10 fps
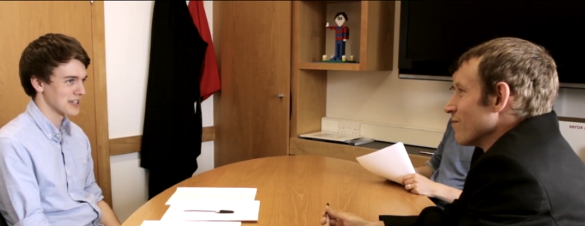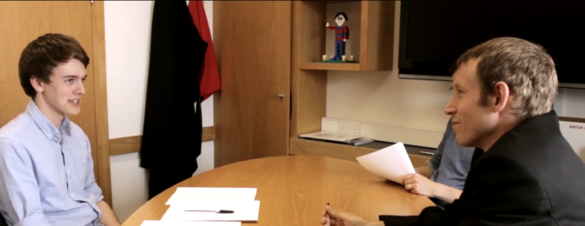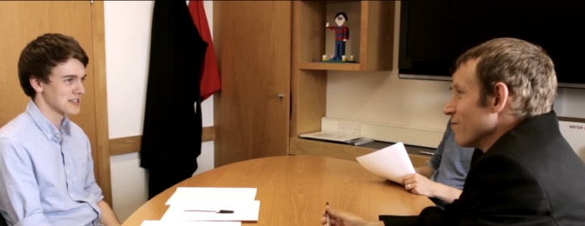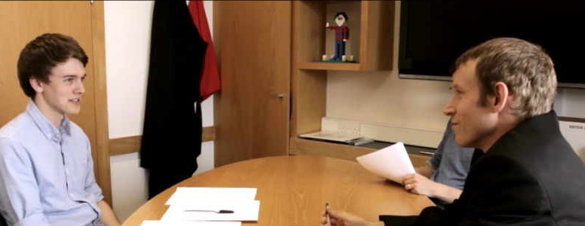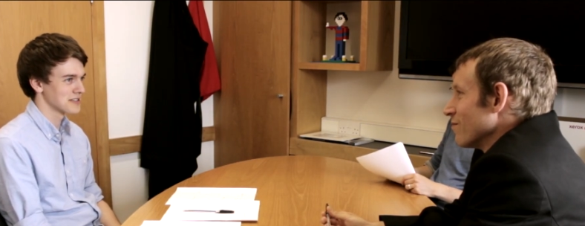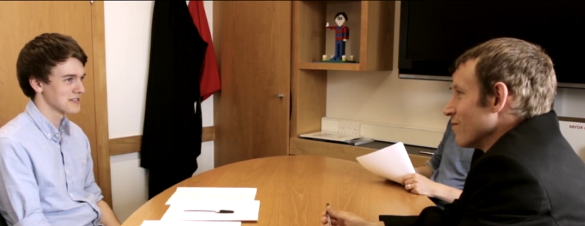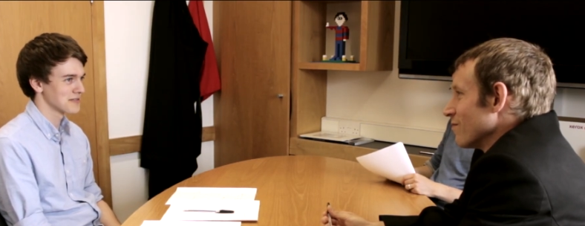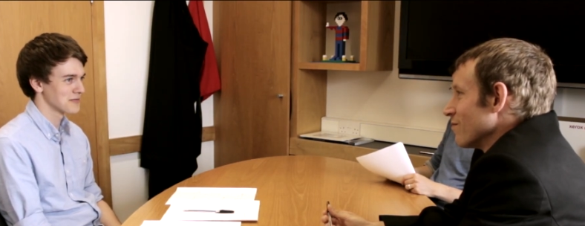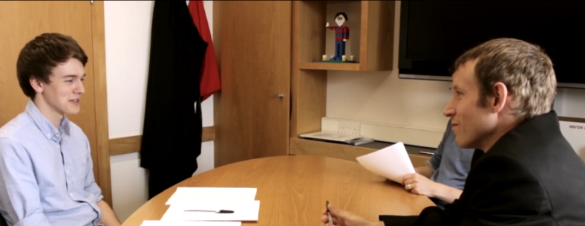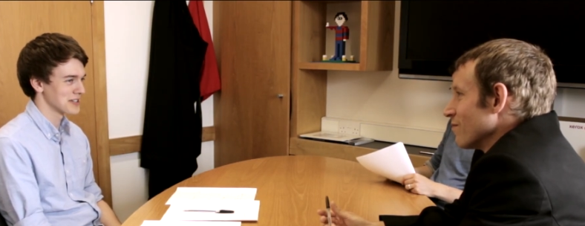Speaker 1: related
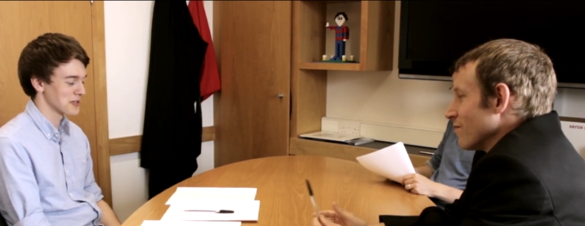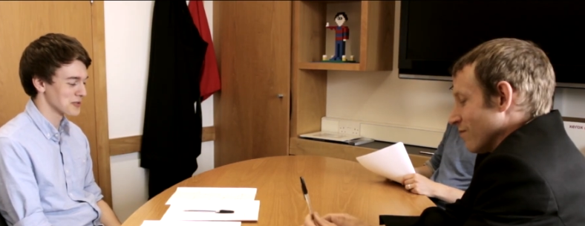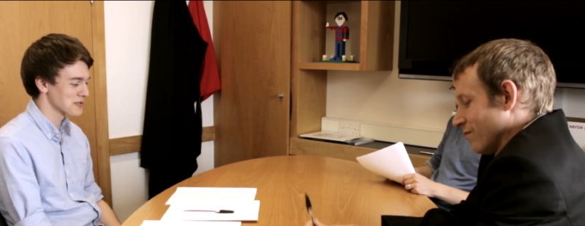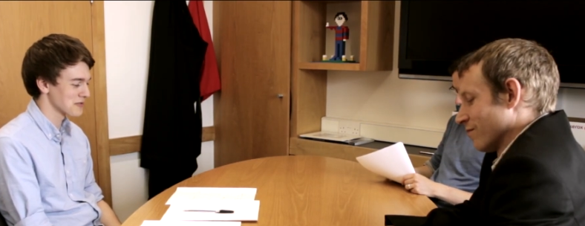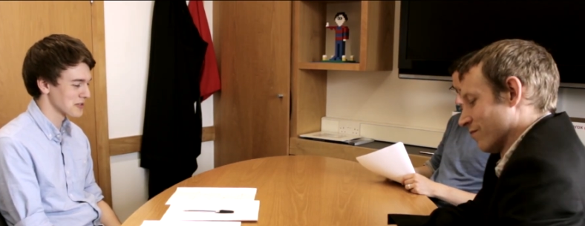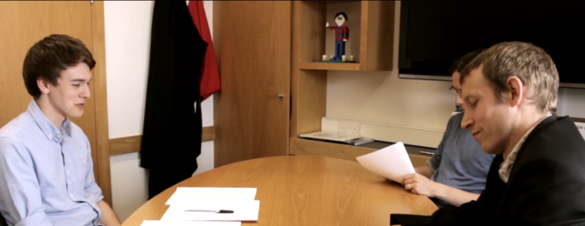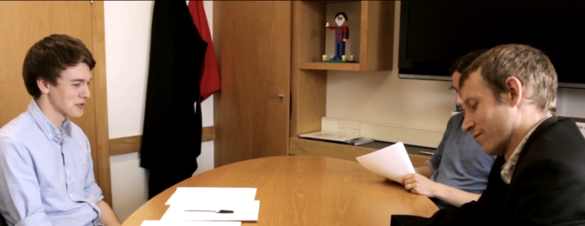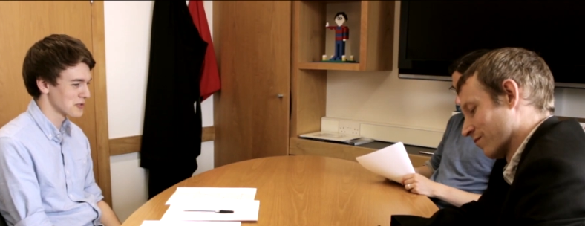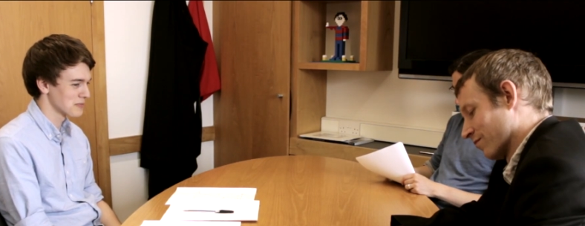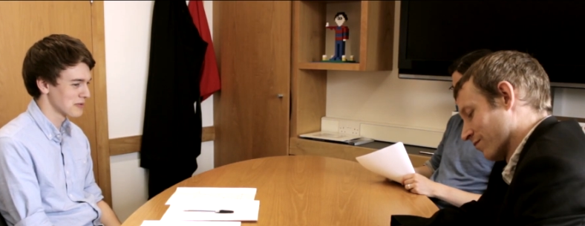videos for
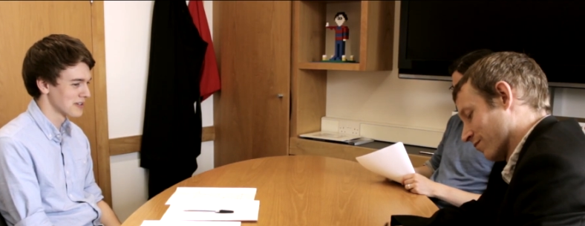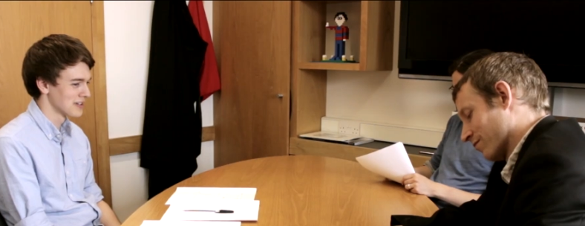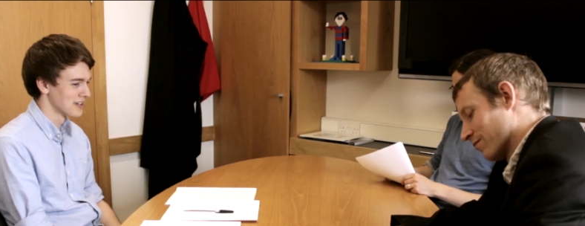YouTube.